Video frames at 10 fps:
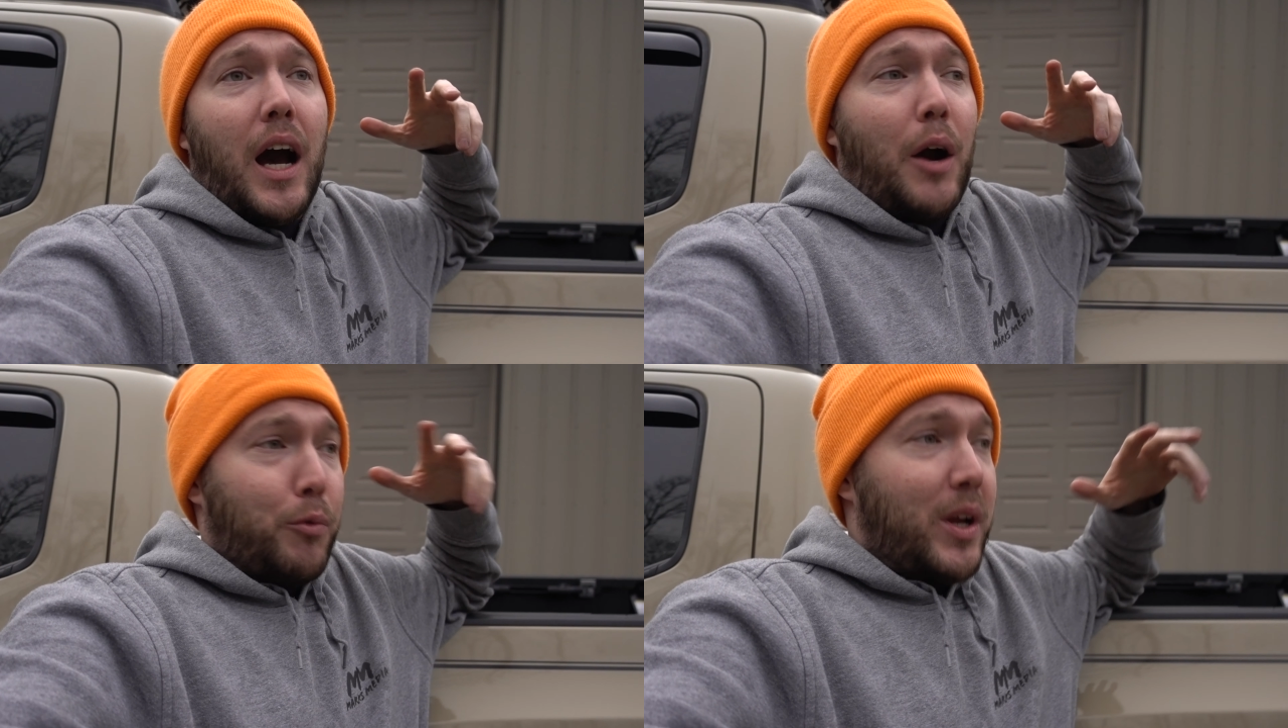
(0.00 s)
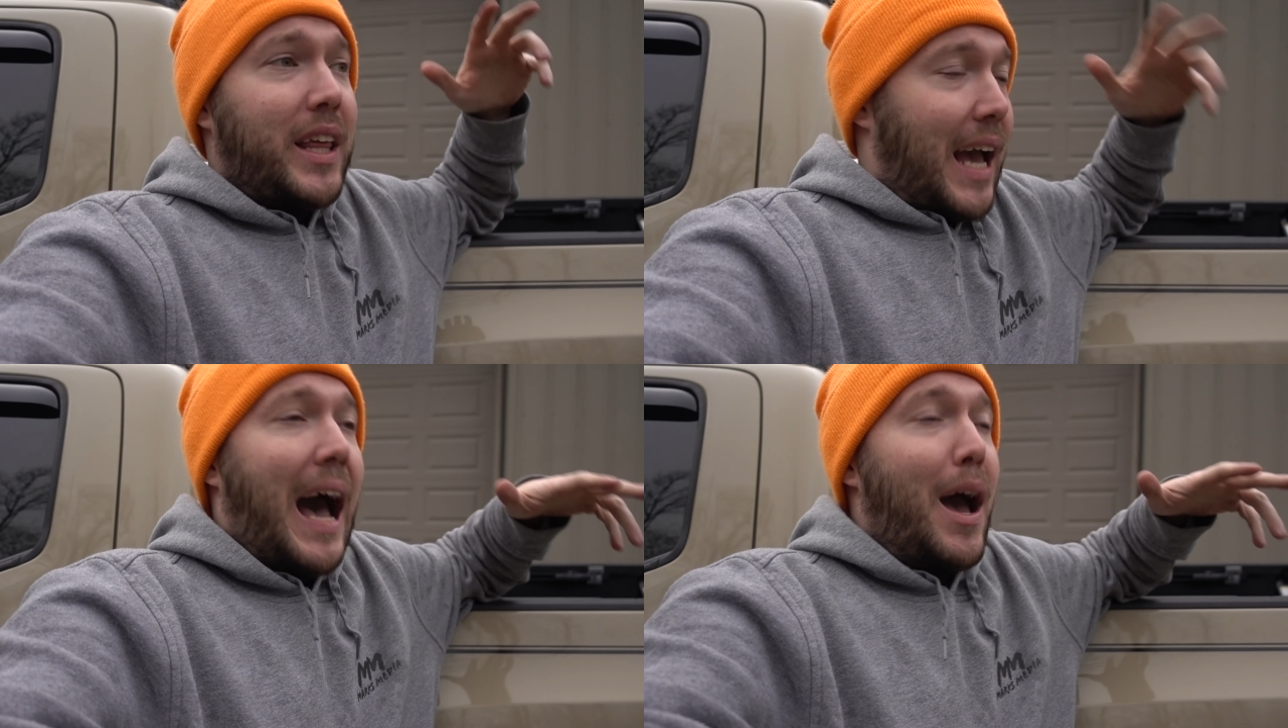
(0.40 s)
a
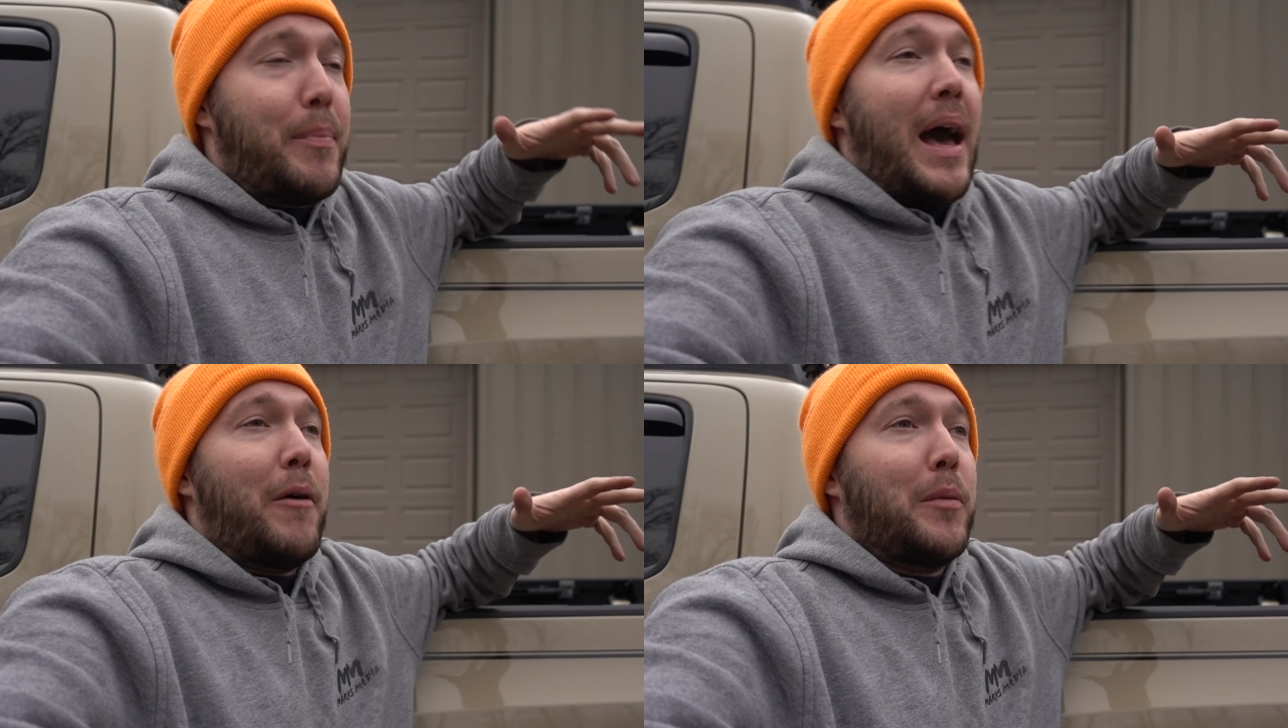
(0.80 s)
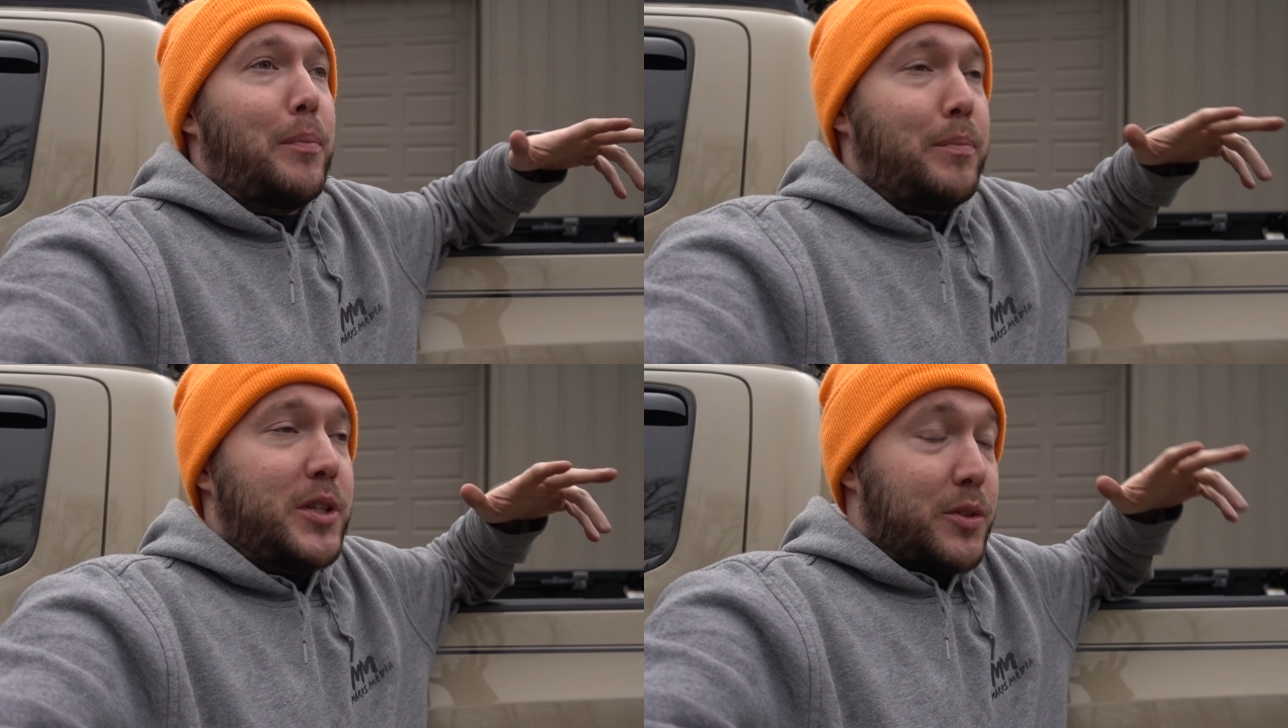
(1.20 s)
really high-powered,
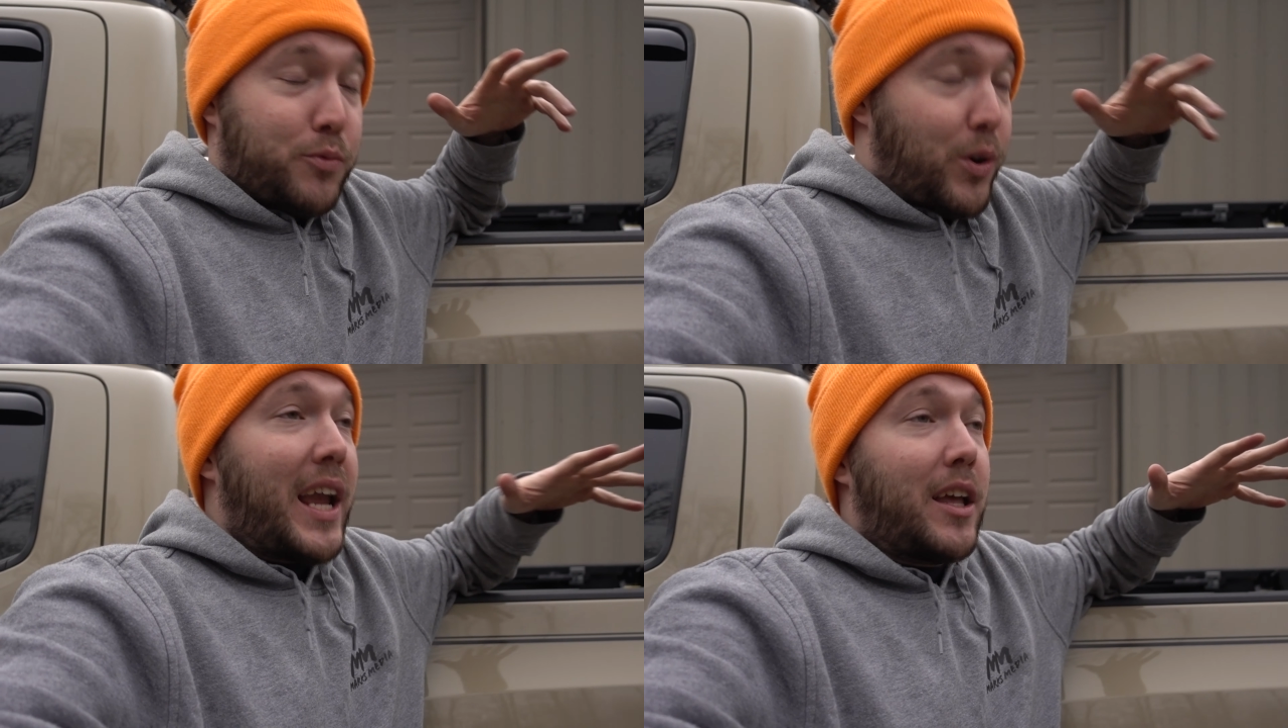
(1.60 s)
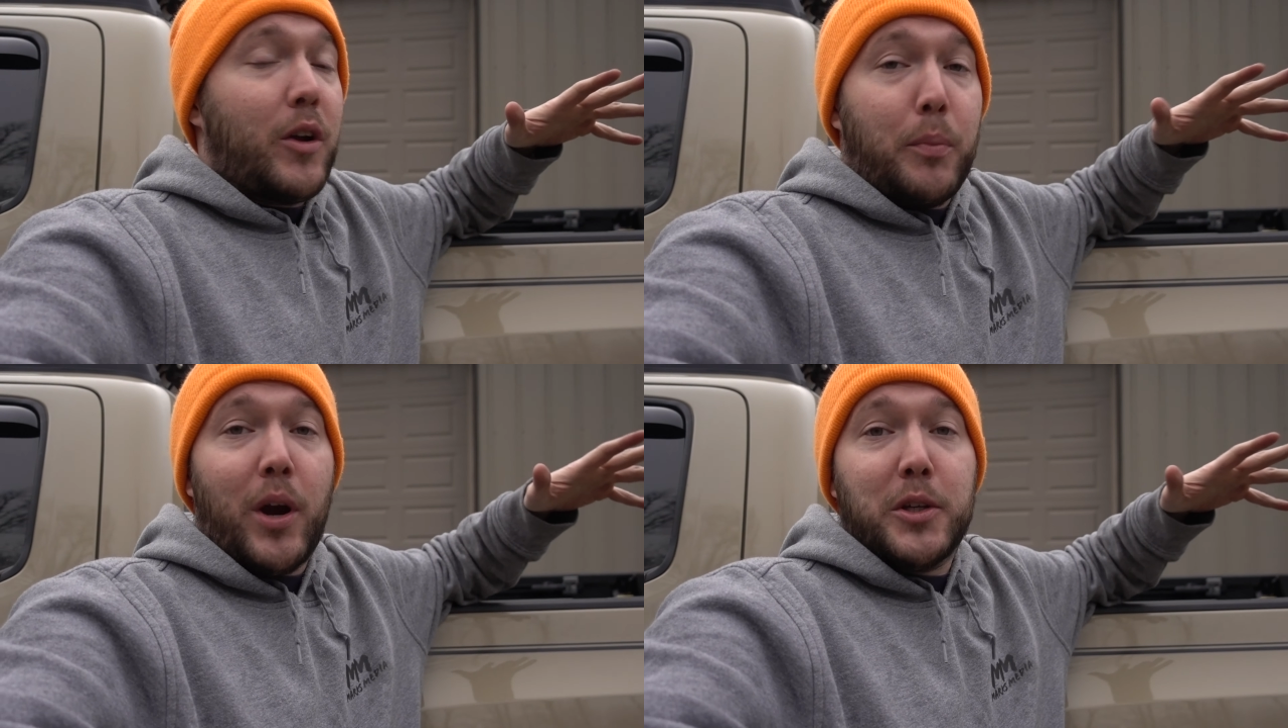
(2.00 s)
just
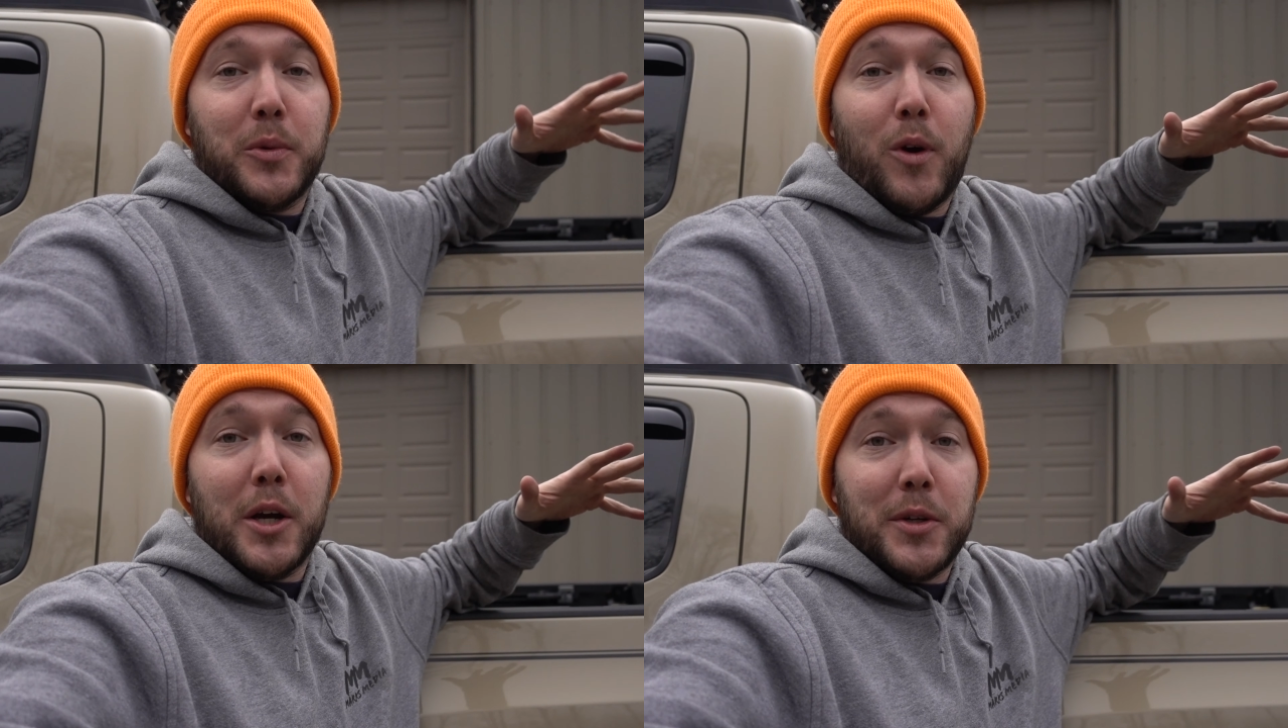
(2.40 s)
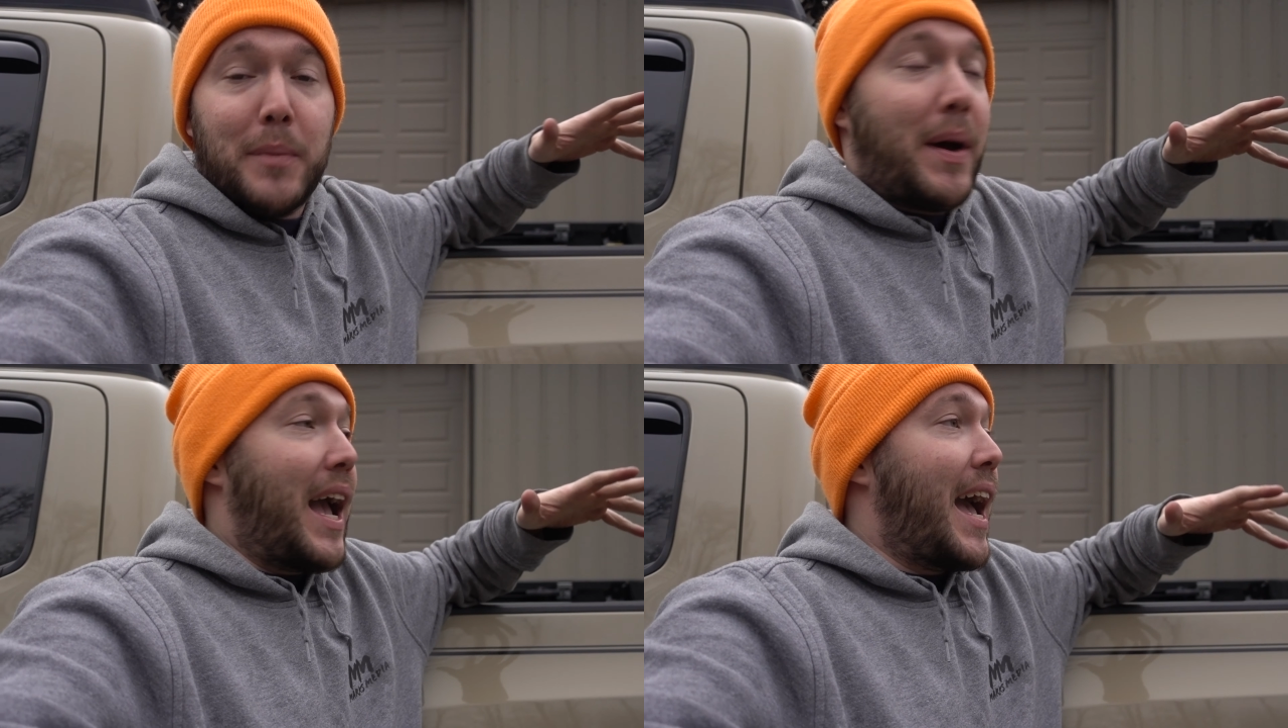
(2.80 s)
regular pressure washer
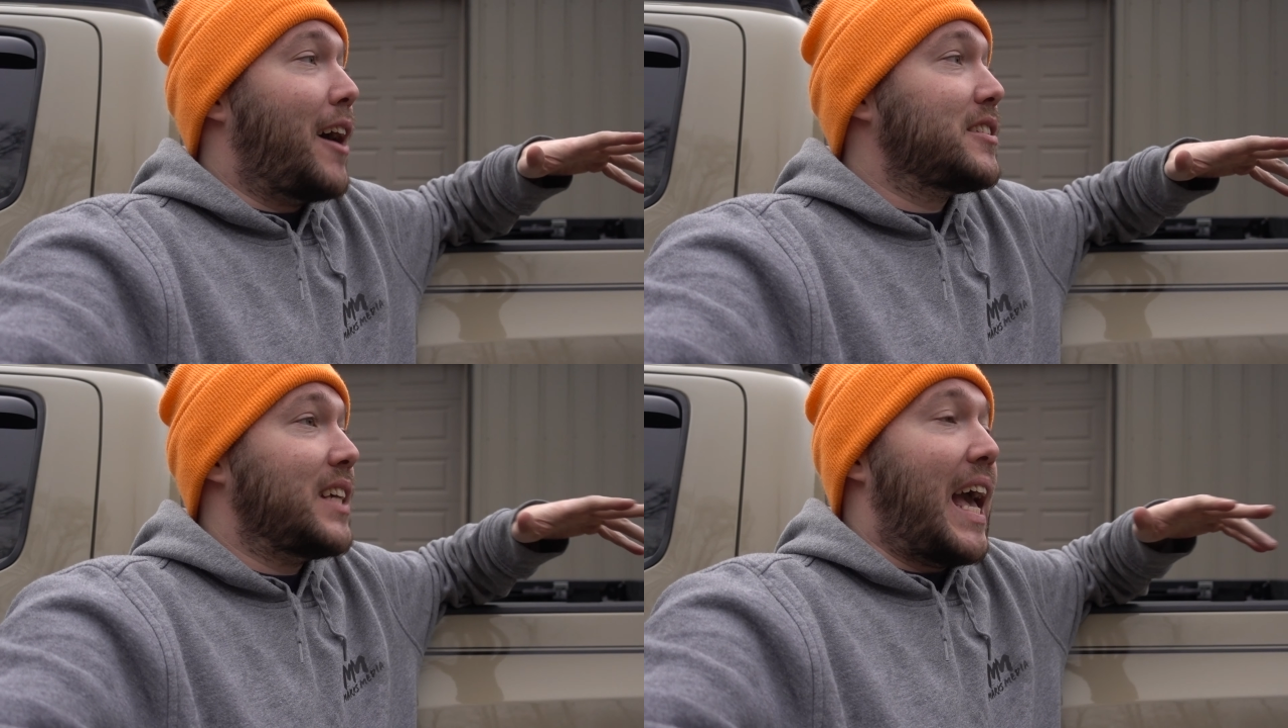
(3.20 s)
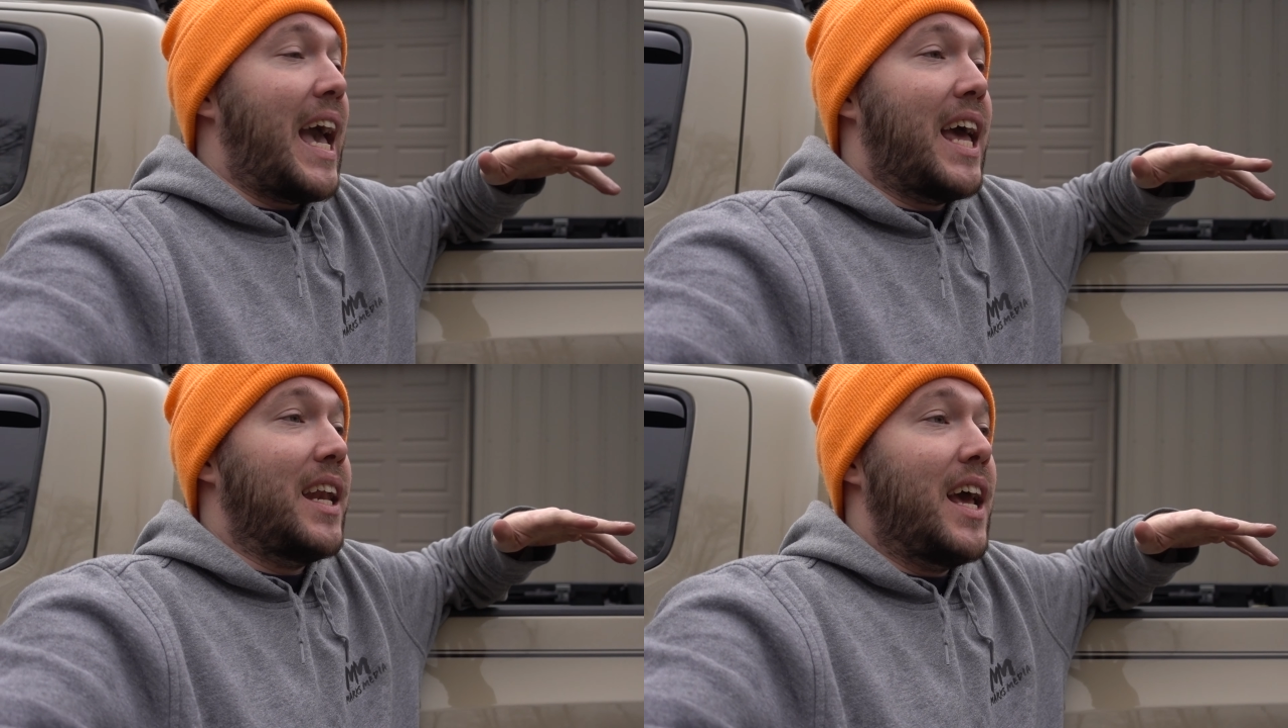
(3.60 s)
at my house,
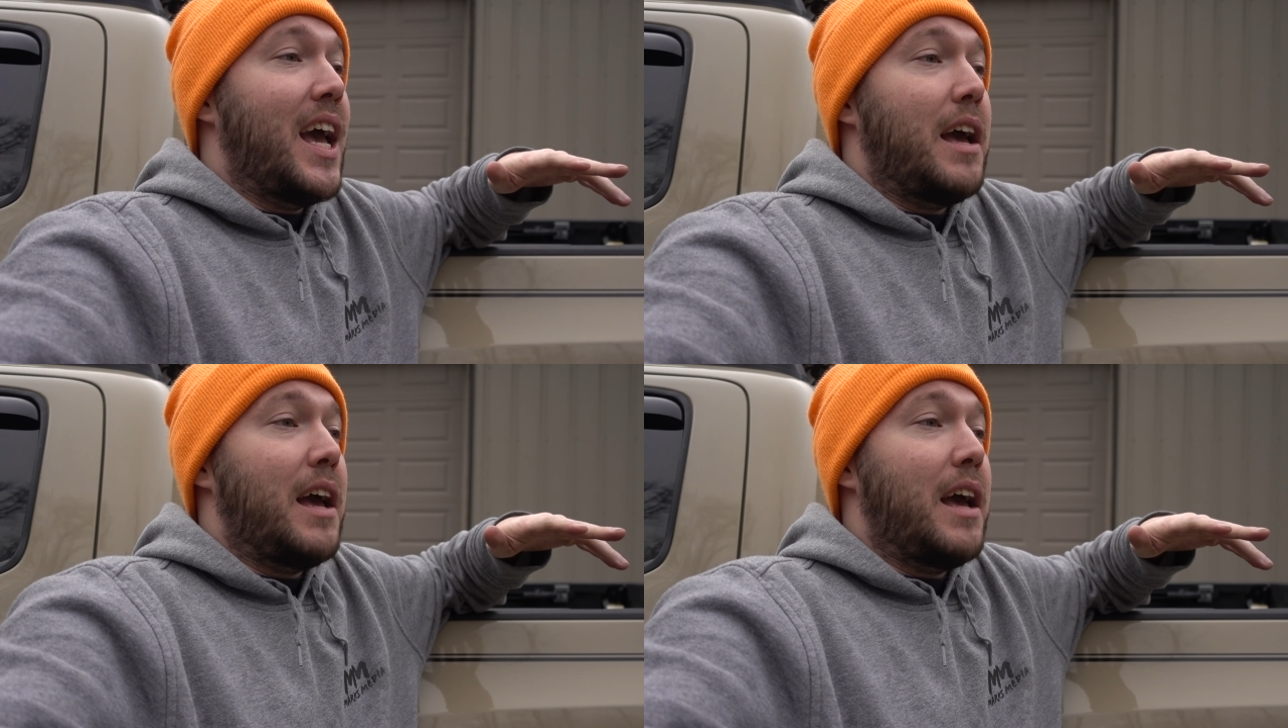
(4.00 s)
and